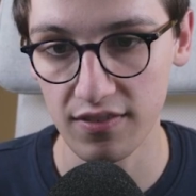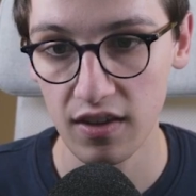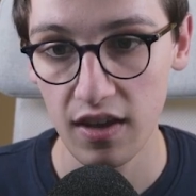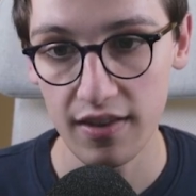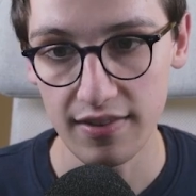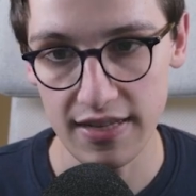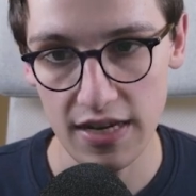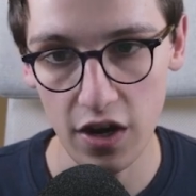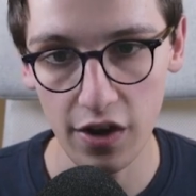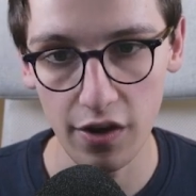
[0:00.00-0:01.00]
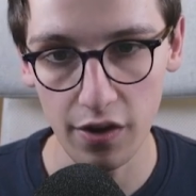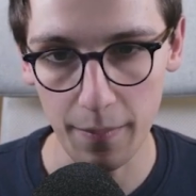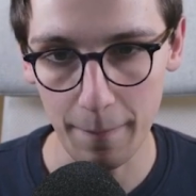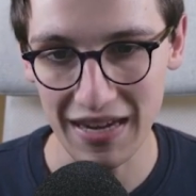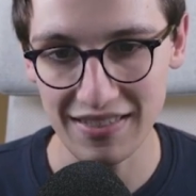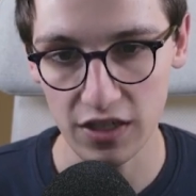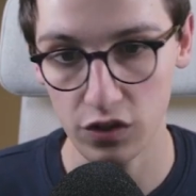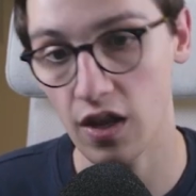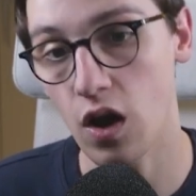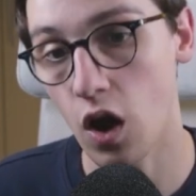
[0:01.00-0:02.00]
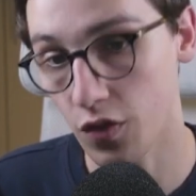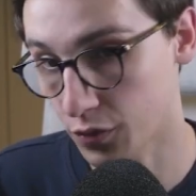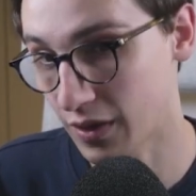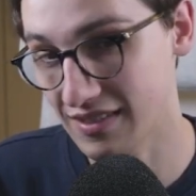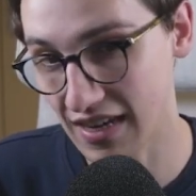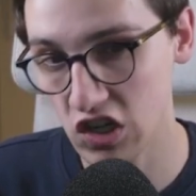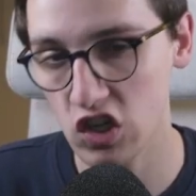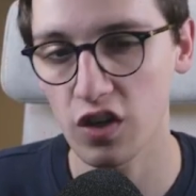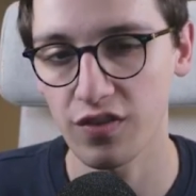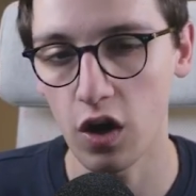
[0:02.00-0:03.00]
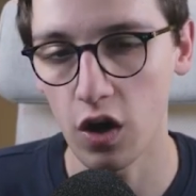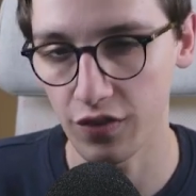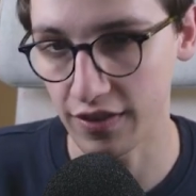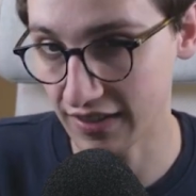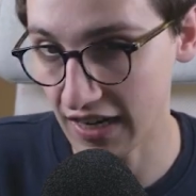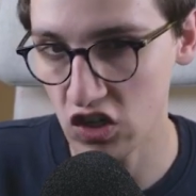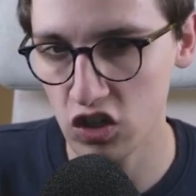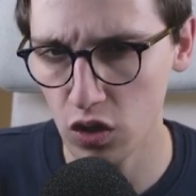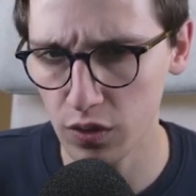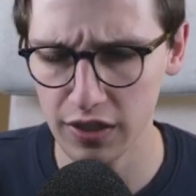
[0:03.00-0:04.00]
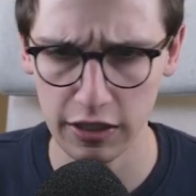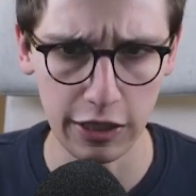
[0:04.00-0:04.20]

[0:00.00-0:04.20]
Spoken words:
the basic authentication token.